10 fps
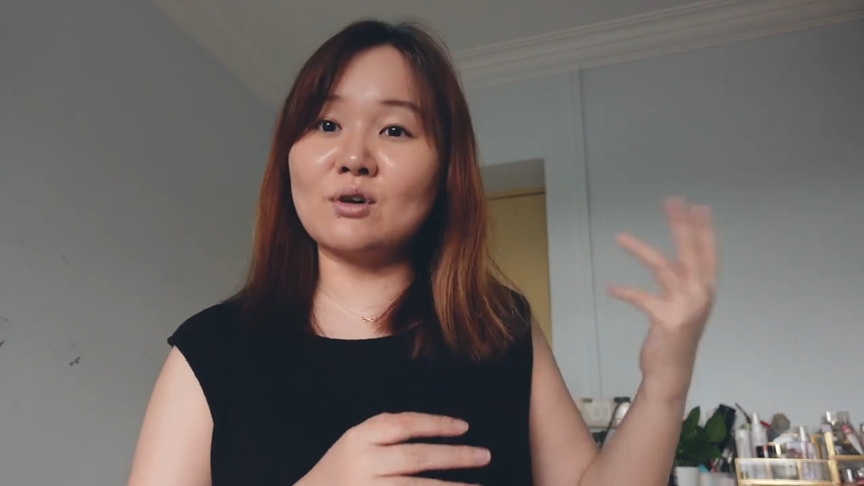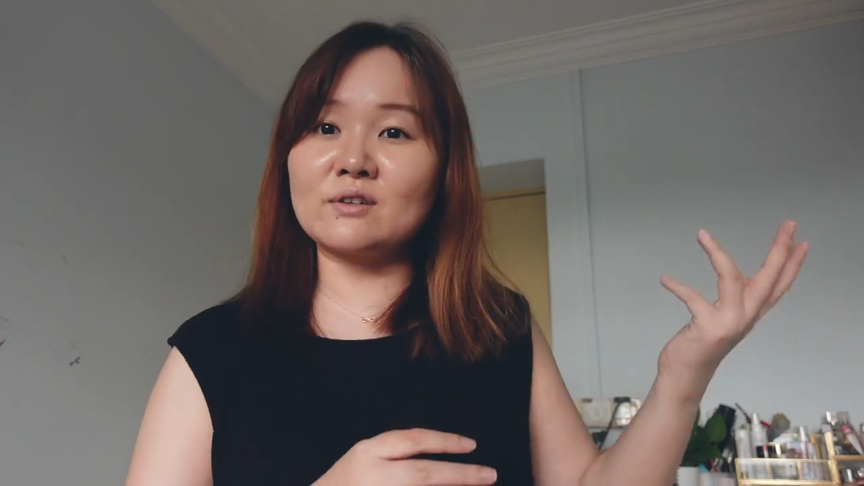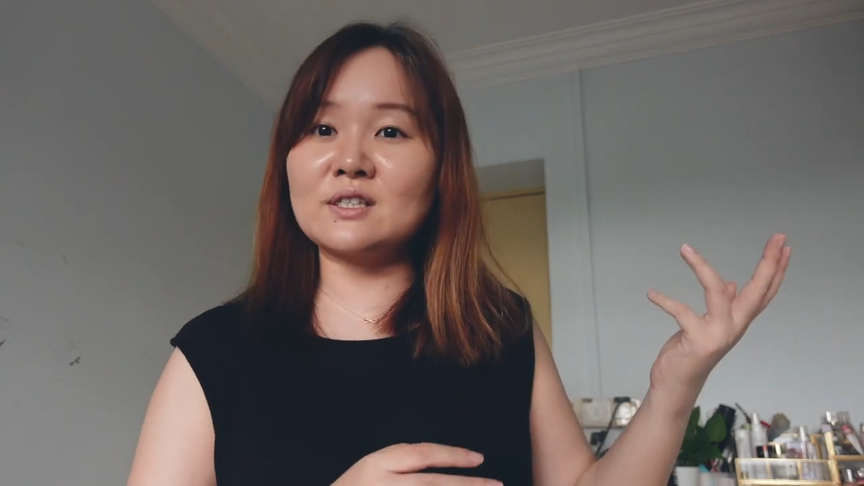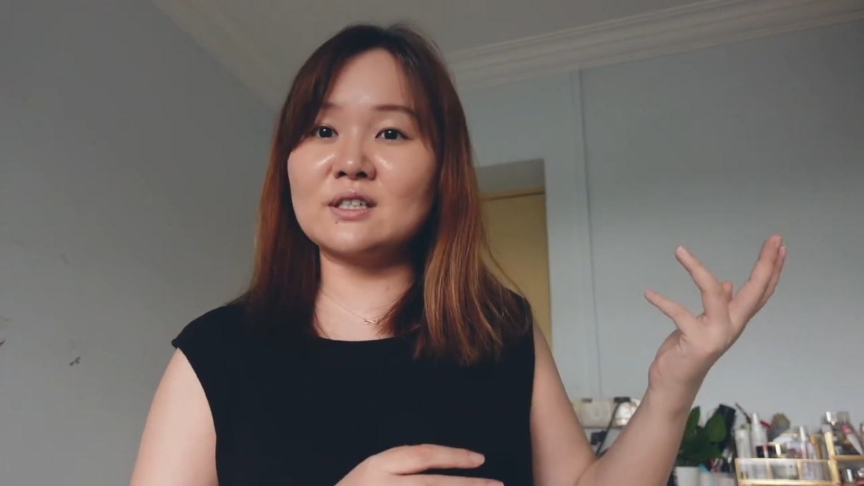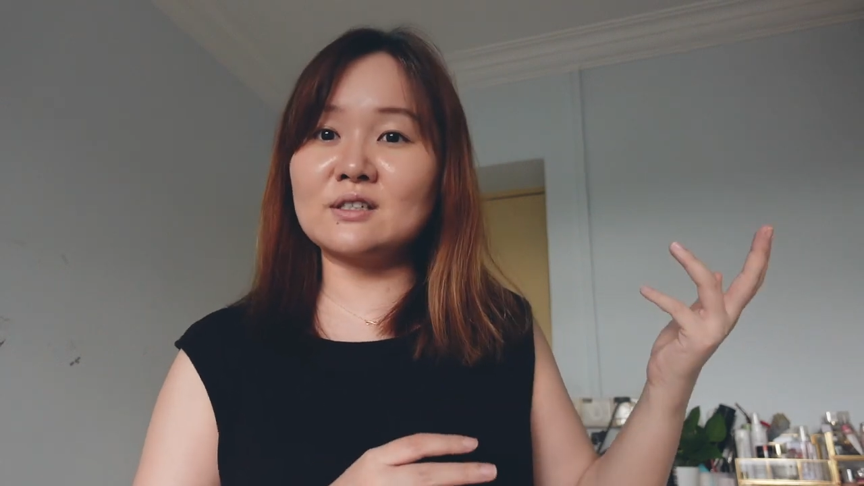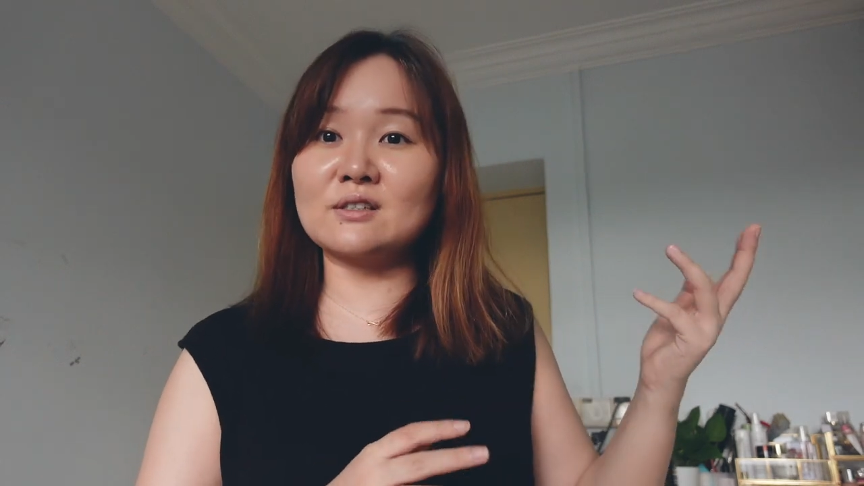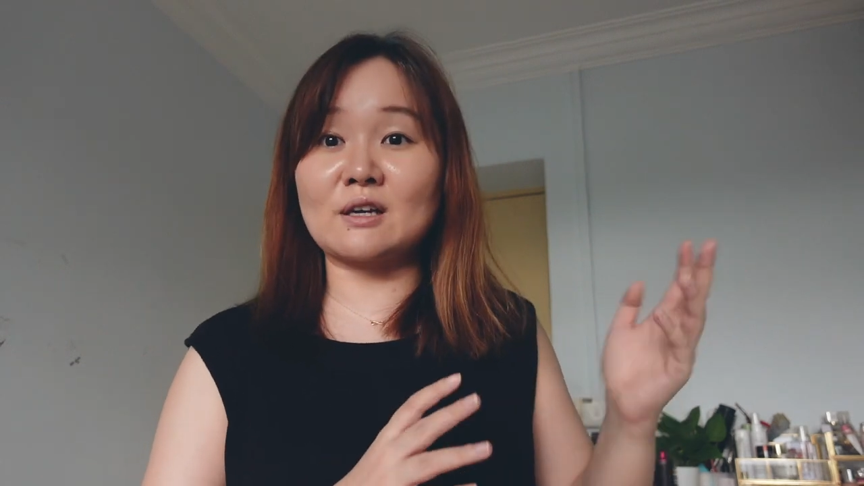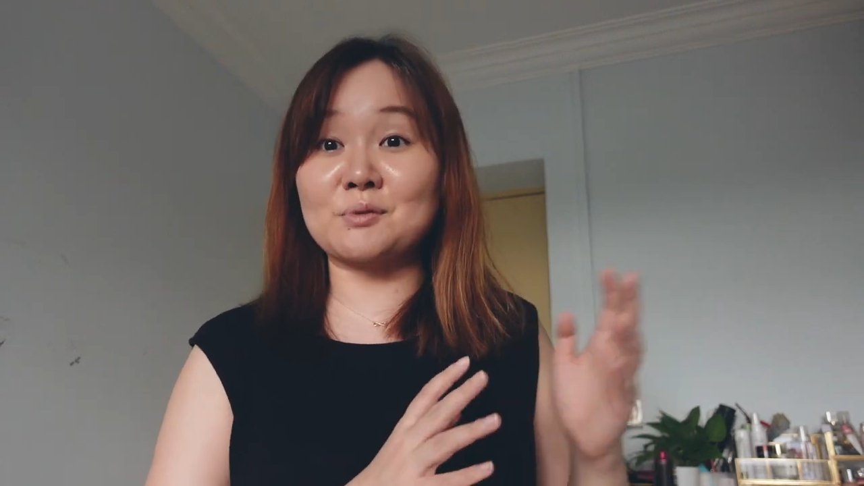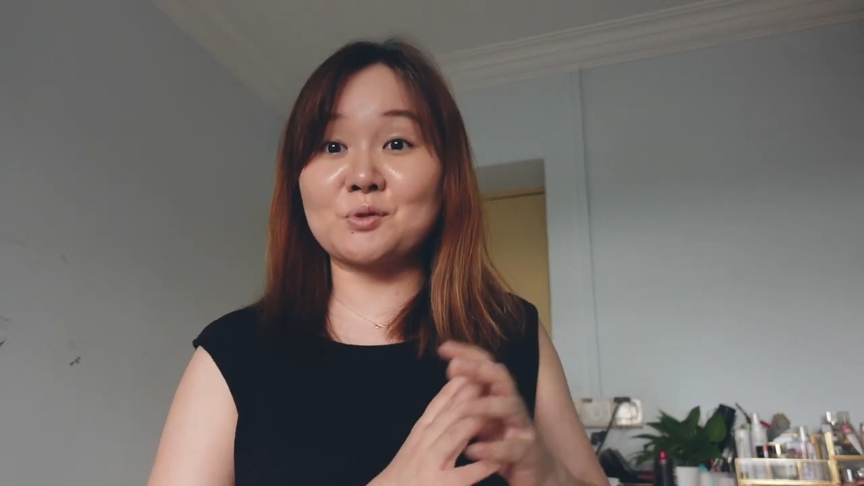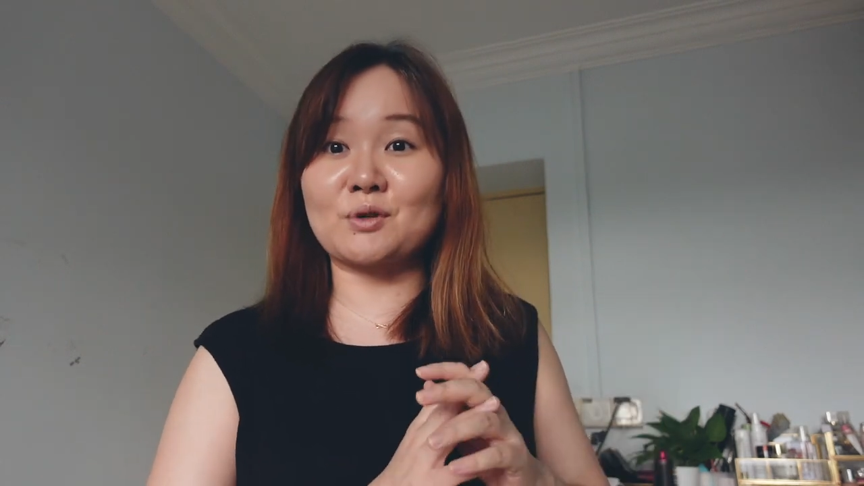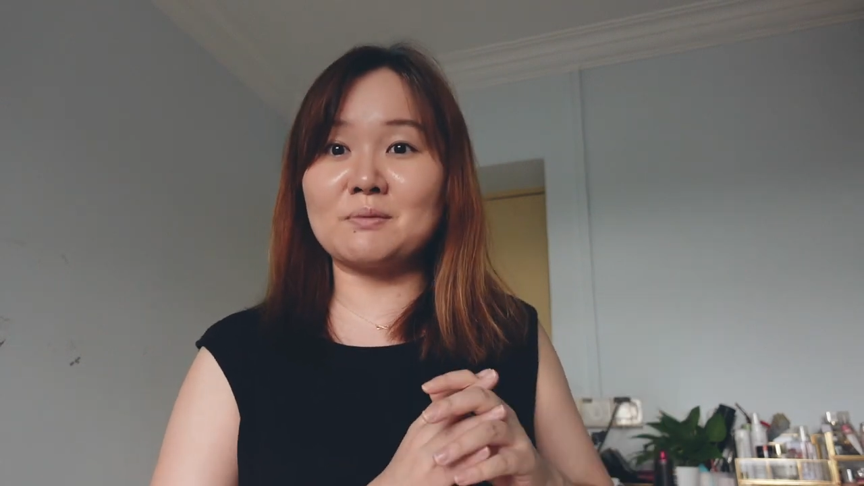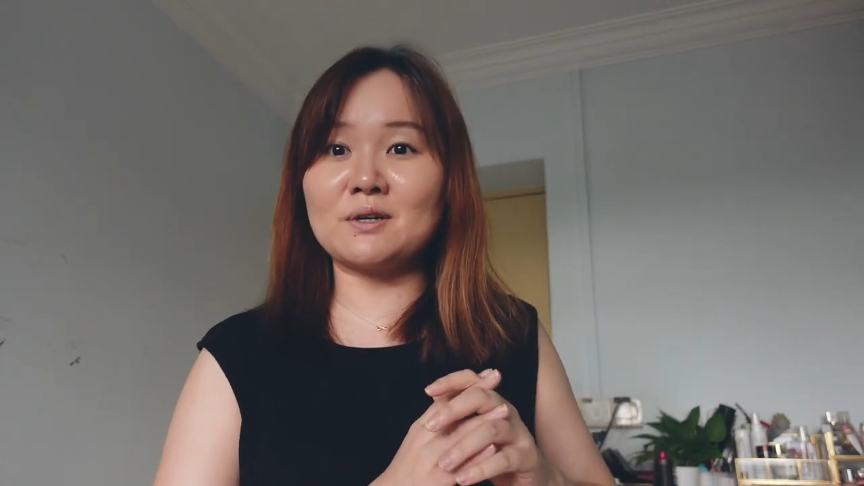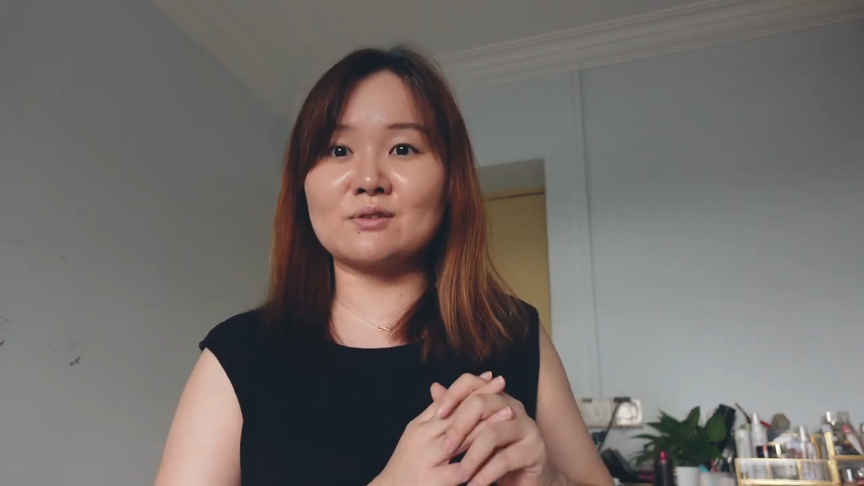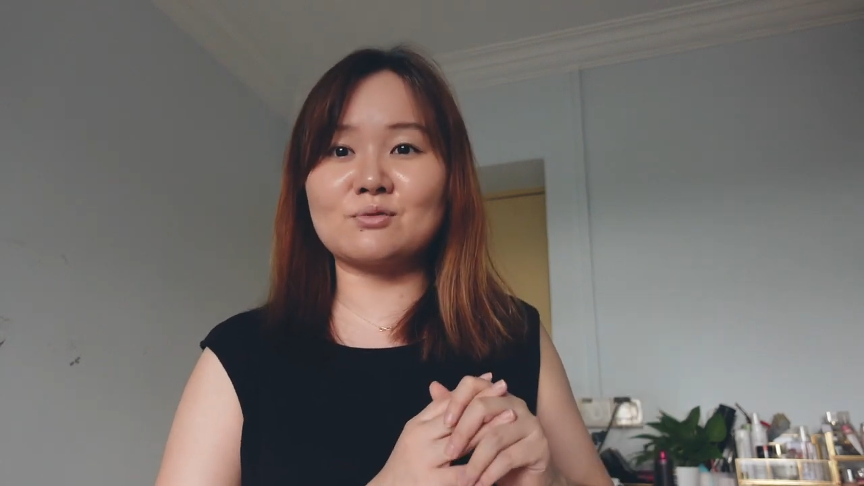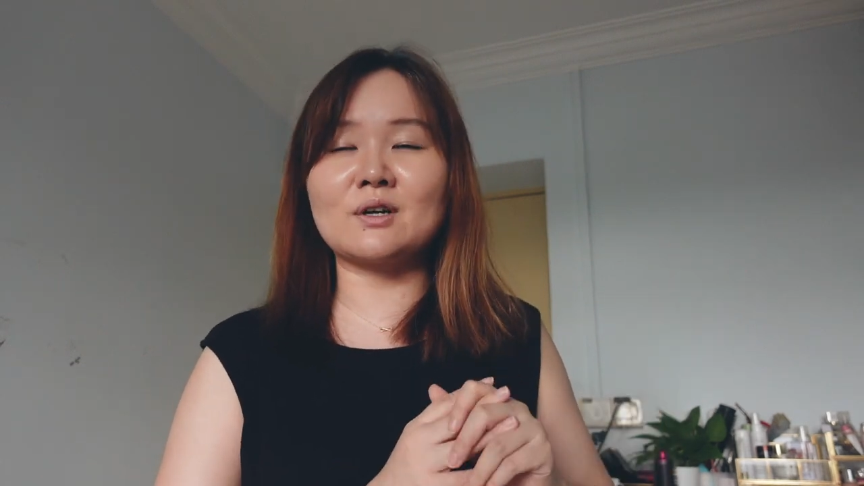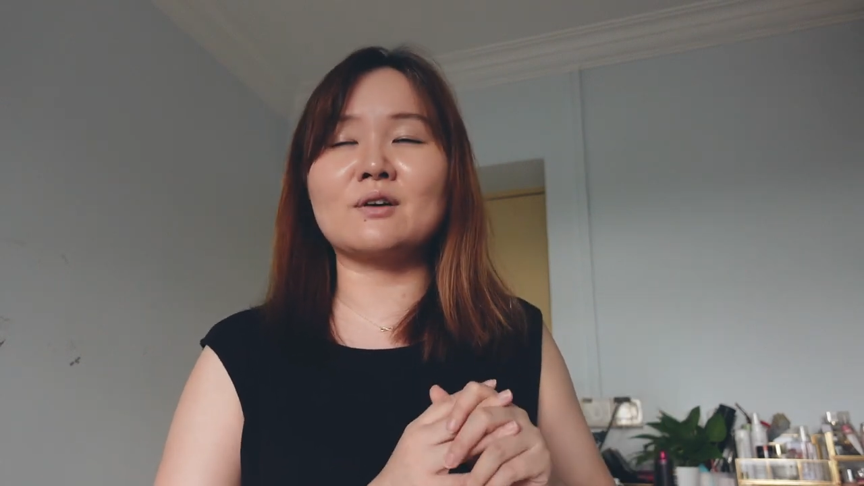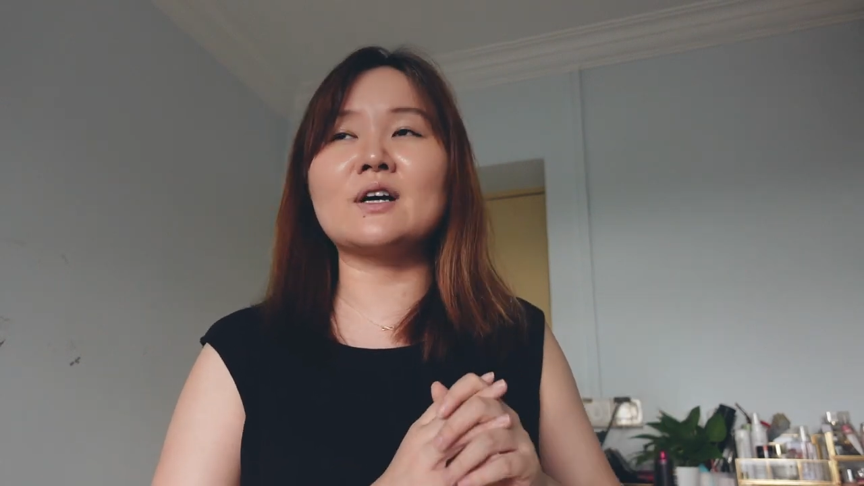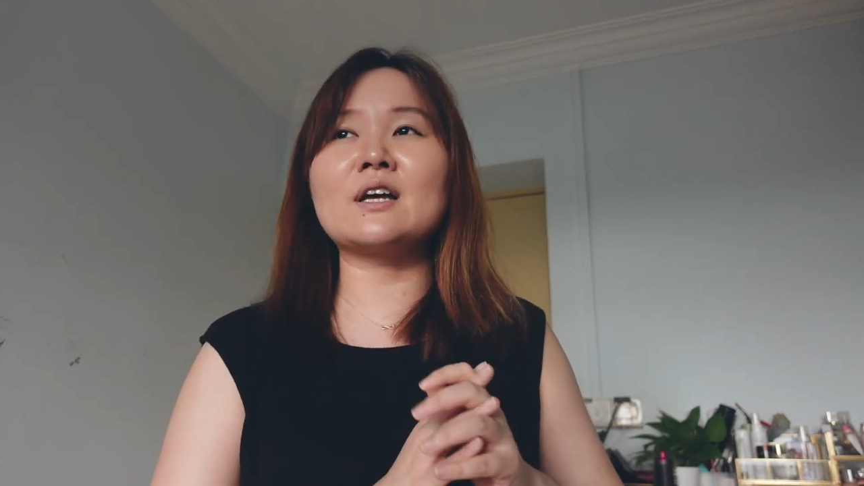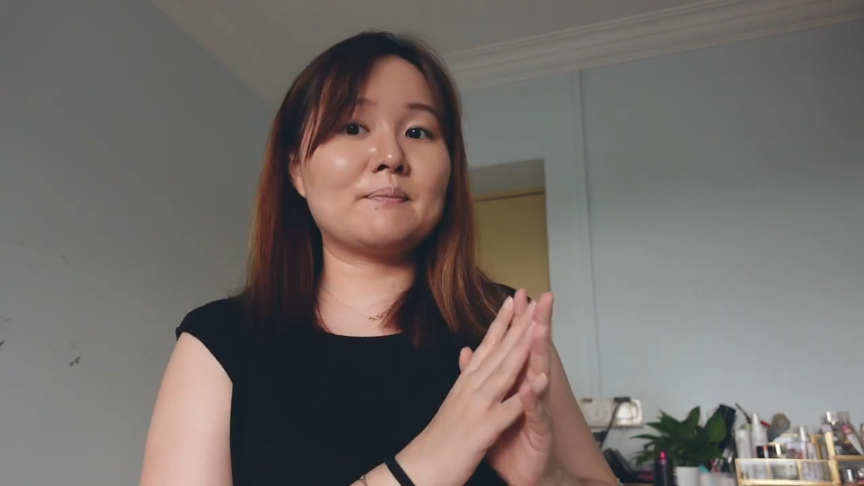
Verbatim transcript: consider subscribing as well.